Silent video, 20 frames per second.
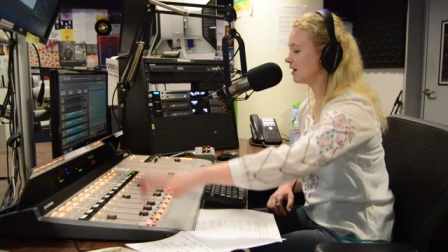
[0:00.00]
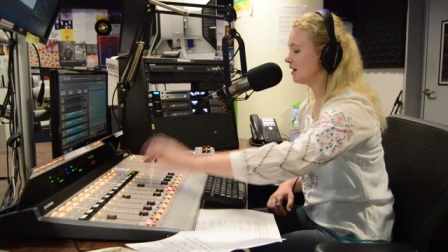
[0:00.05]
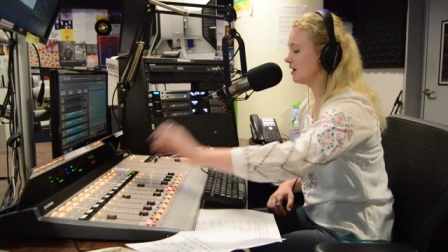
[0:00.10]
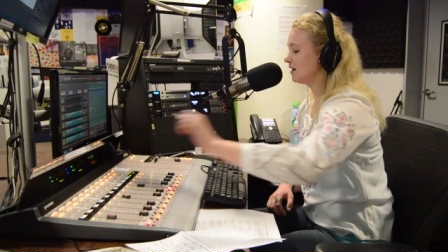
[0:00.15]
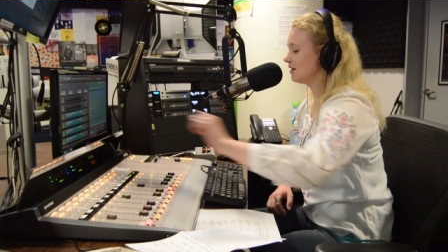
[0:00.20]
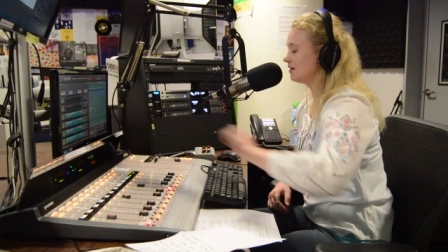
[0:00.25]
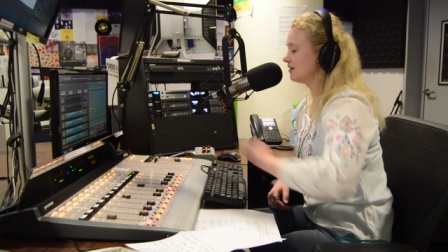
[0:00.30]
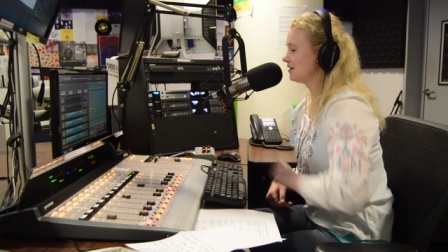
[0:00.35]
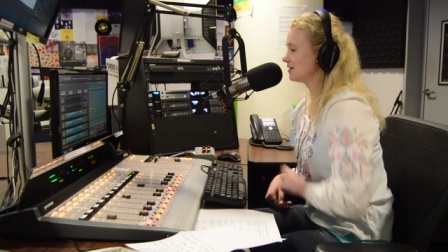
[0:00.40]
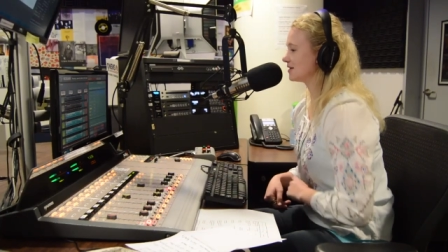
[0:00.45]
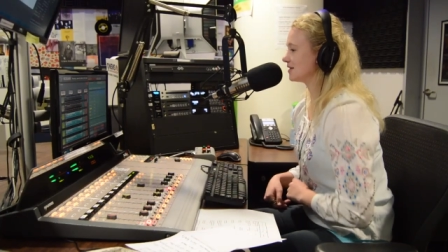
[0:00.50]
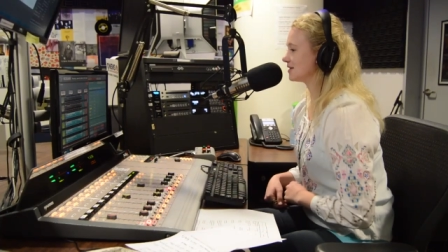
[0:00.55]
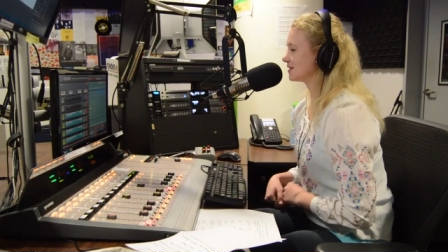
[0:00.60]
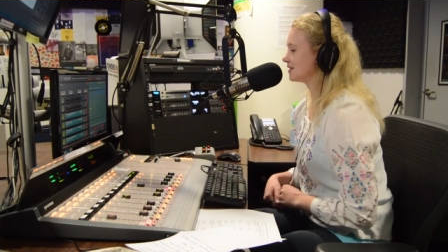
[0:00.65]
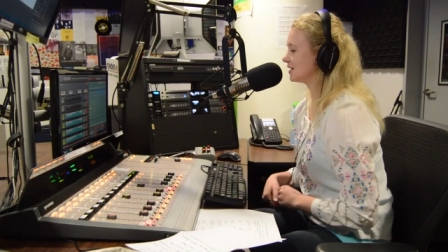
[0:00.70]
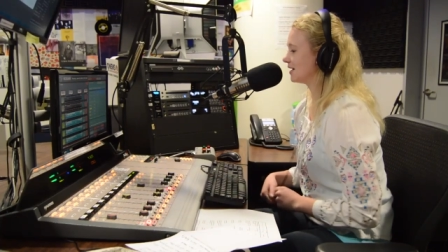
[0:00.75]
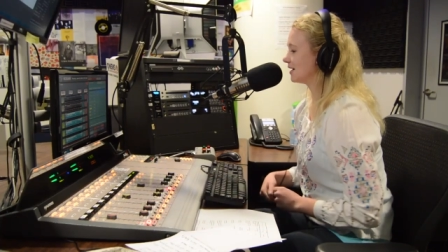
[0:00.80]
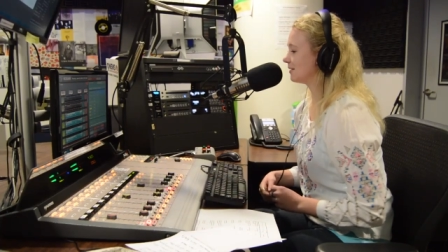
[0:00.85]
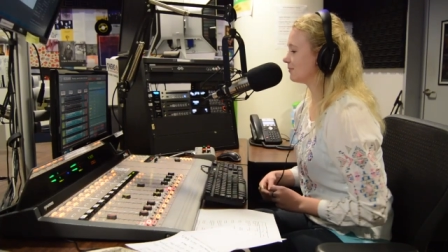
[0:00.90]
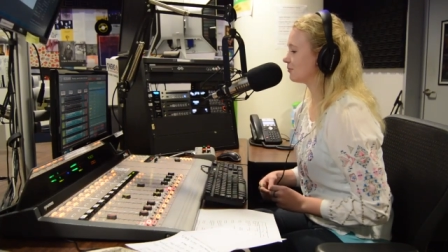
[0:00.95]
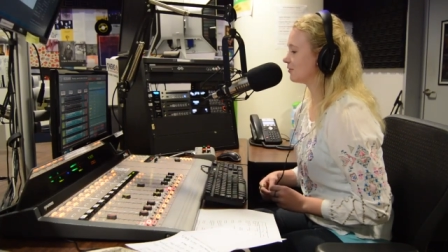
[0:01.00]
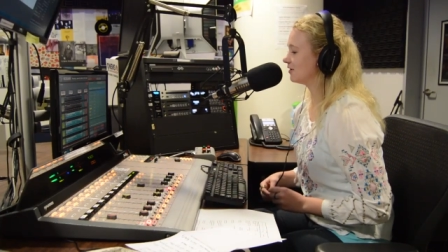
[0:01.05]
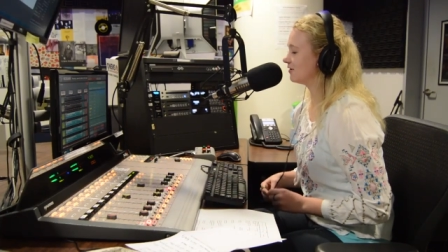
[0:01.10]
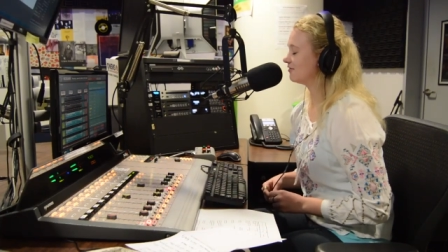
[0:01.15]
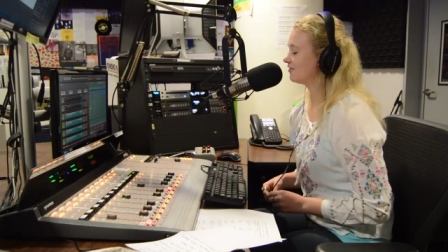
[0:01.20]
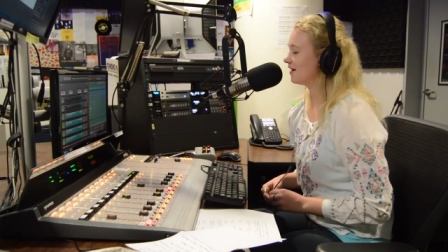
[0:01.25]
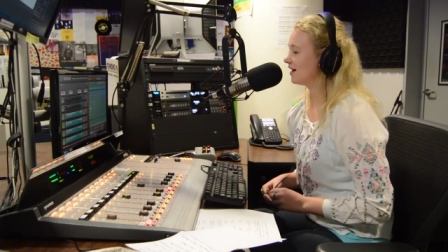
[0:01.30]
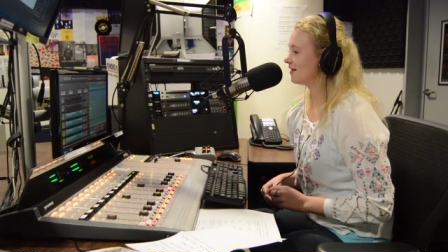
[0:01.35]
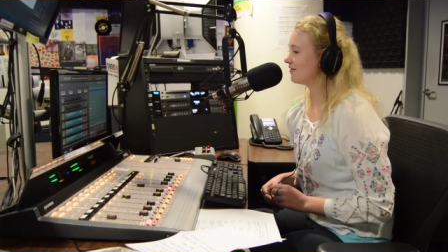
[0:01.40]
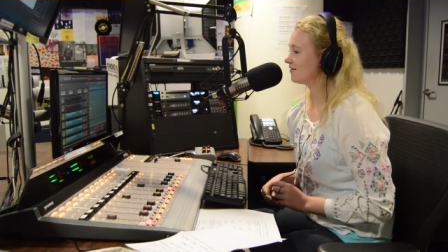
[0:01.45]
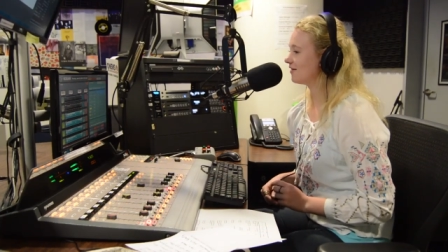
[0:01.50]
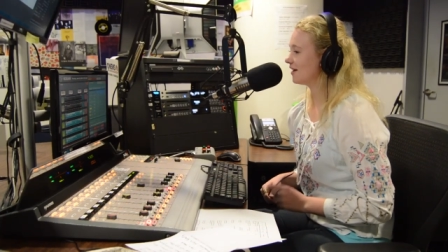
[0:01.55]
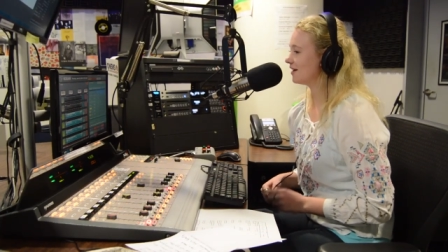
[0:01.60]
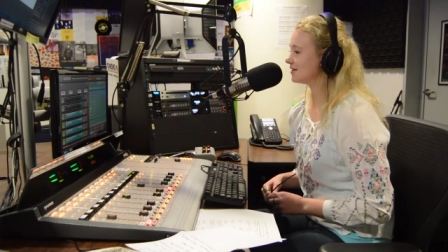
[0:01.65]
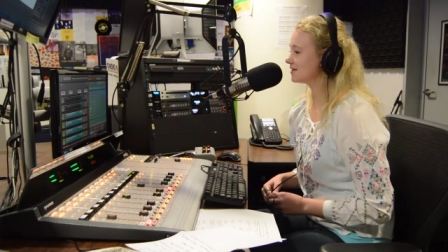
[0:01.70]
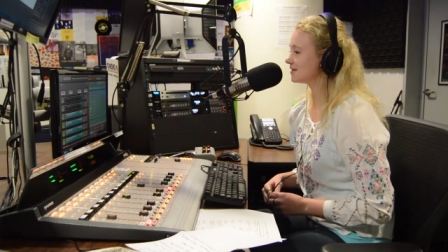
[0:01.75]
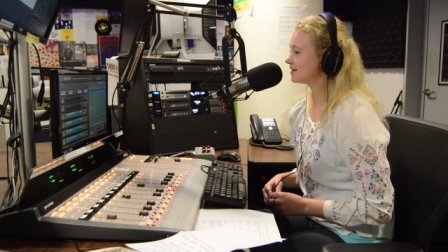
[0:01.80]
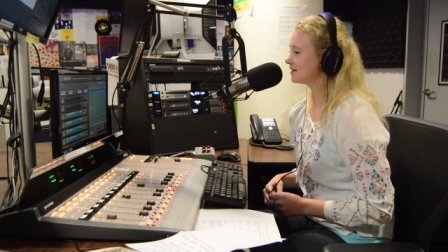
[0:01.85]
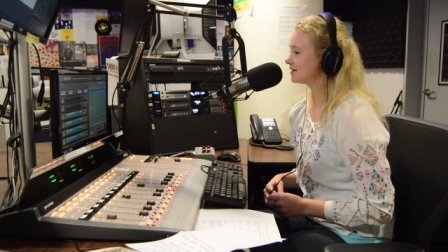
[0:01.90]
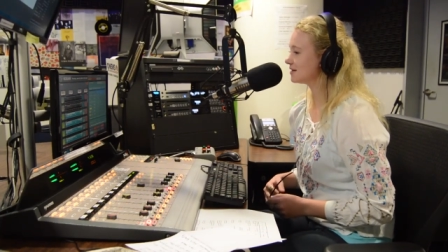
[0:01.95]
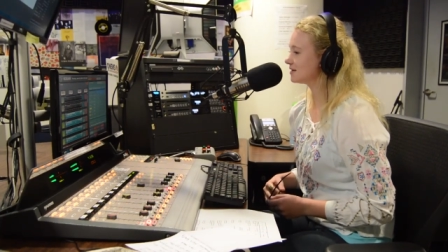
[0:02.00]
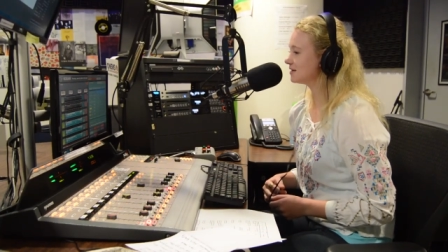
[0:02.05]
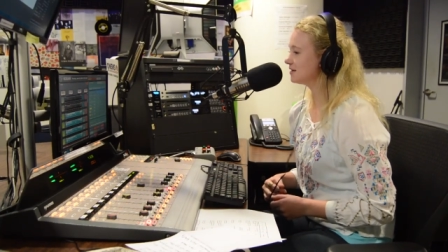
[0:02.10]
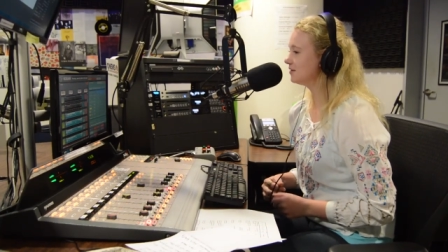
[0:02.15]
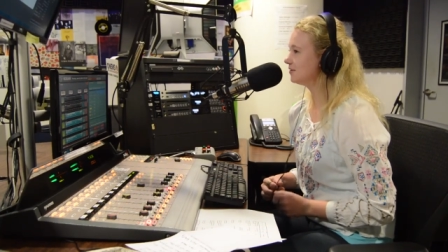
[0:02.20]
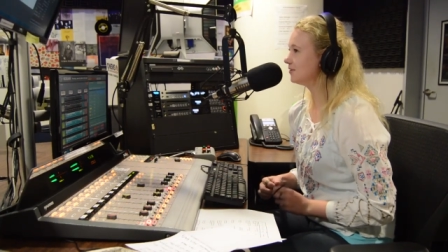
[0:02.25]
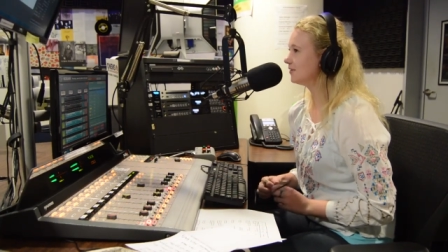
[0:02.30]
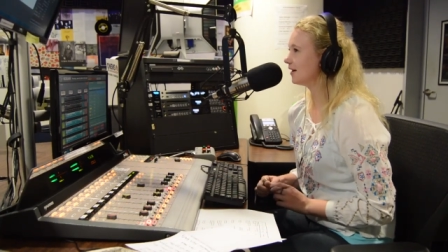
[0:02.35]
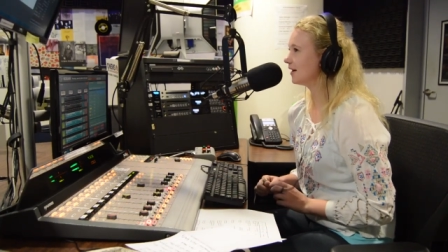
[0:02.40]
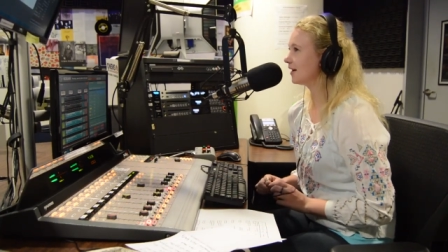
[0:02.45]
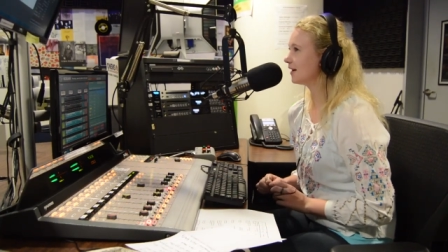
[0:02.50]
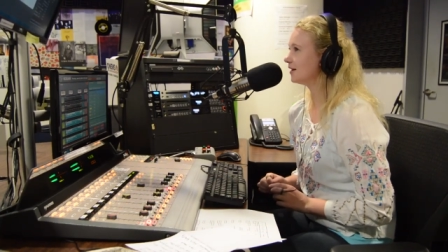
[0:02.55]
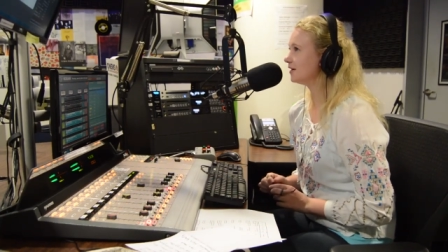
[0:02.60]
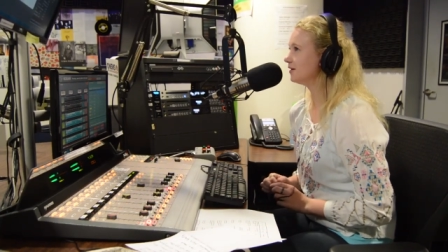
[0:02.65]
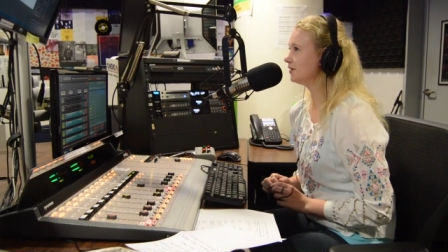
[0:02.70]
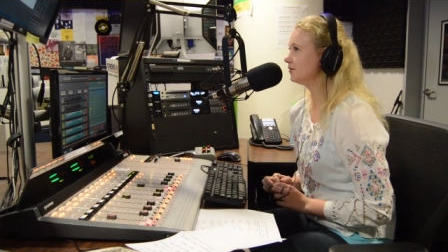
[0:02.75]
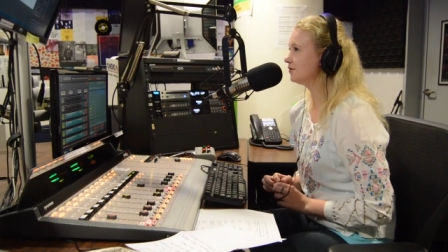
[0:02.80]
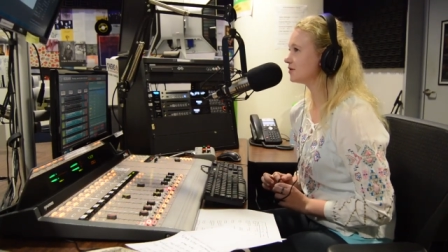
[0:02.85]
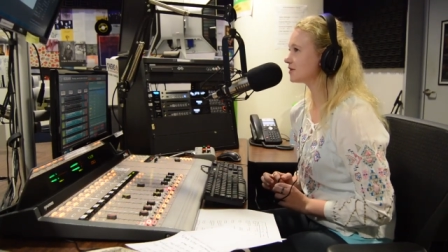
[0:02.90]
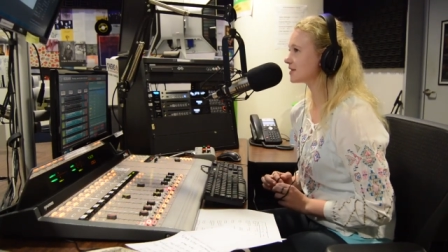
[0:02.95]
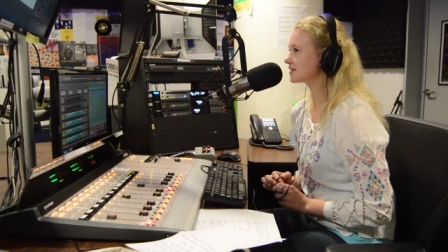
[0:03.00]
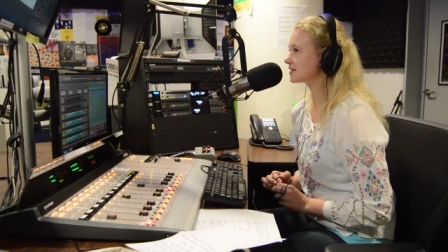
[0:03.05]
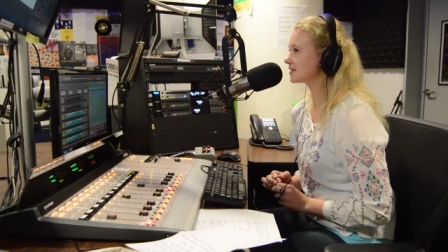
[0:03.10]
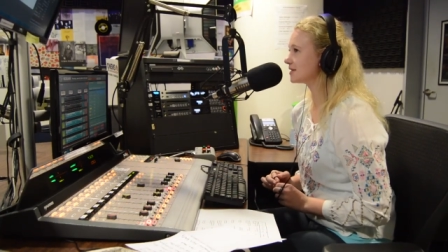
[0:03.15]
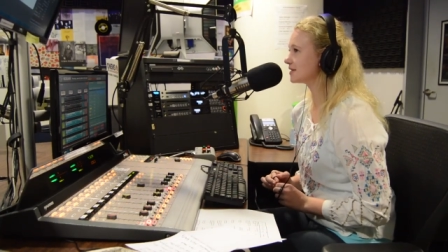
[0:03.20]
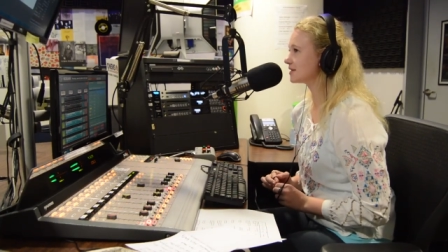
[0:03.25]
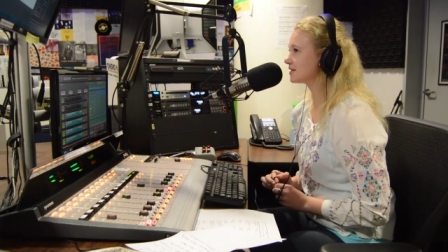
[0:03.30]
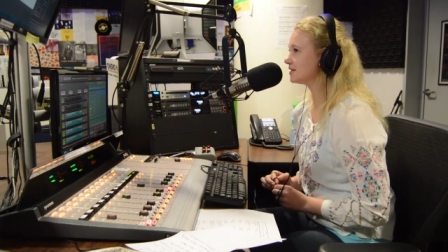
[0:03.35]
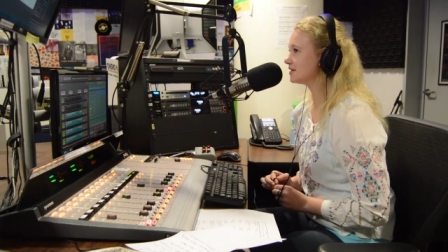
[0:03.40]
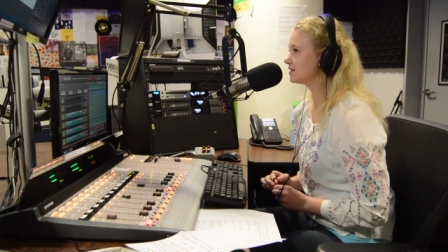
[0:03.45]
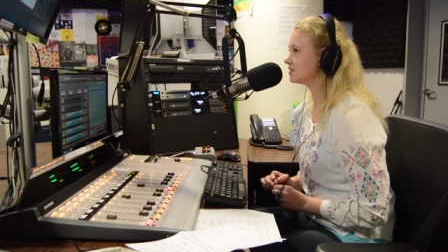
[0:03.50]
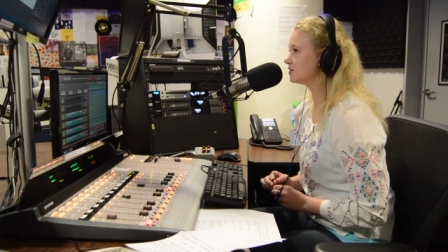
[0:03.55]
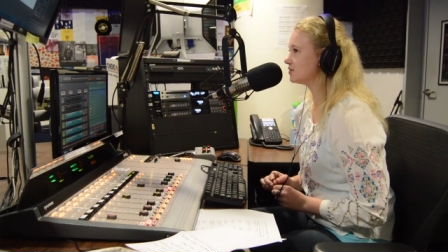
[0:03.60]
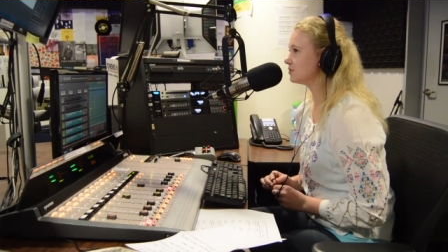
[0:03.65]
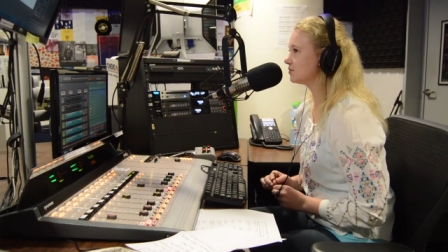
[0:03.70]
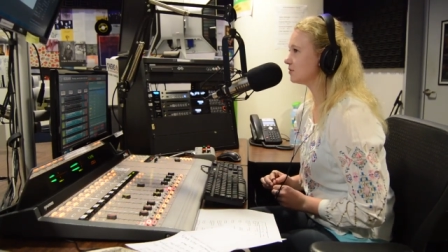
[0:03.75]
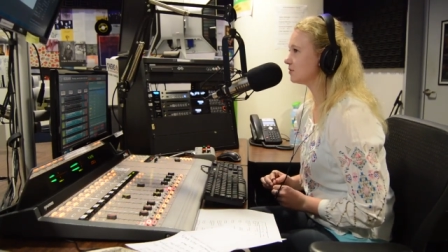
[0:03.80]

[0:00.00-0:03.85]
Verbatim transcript: And I think that that all revolves around people and the way that